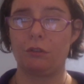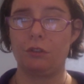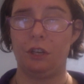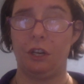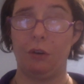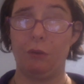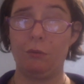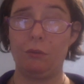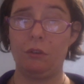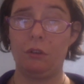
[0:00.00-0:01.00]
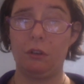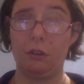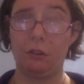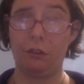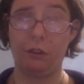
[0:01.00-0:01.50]
you know
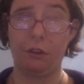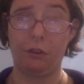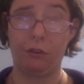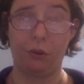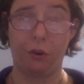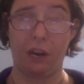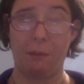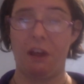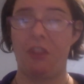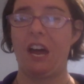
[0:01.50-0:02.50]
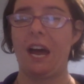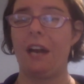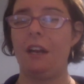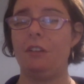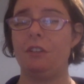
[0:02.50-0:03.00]
story about that
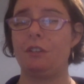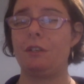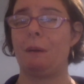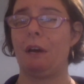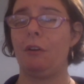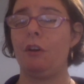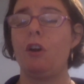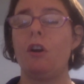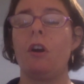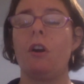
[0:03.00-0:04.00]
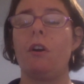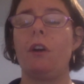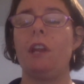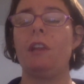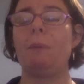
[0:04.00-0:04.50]
and just about her
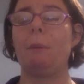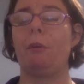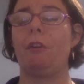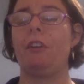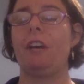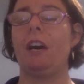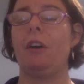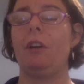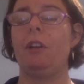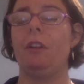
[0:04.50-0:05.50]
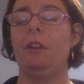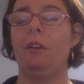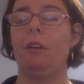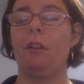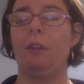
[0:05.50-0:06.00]
and the people in the town and then
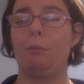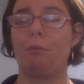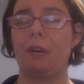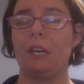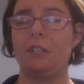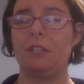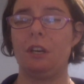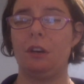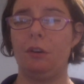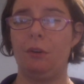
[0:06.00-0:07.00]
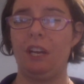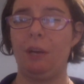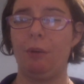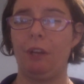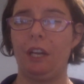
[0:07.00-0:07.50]
the priest and who he
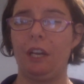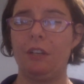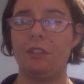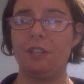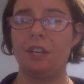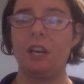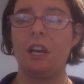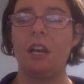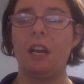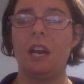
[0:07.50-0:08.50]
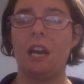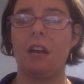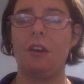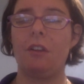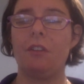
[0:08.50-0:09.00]
really is
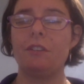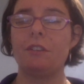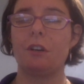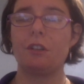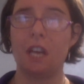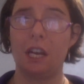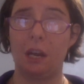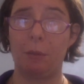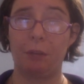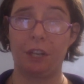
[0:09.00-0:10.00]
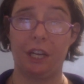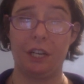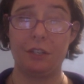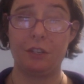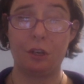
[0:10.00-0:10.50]
and this is all taking
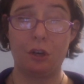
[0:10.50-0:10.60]
place